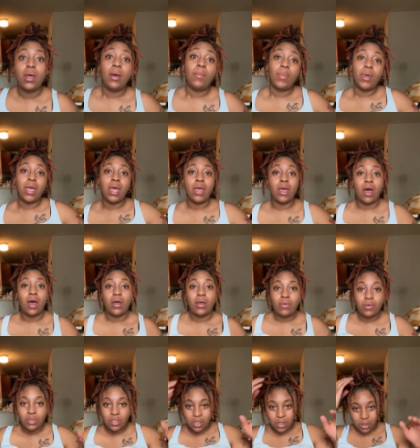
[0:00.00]
But yeah, y'all, it
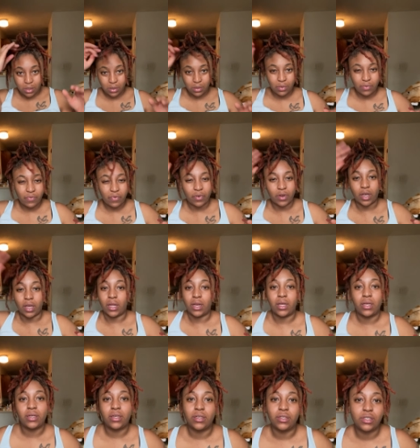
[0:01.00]
was just forget
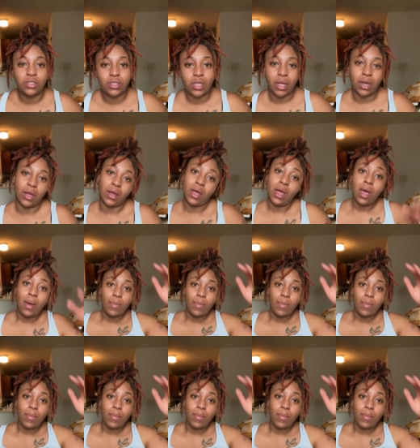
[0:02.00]
it. It can just stay there.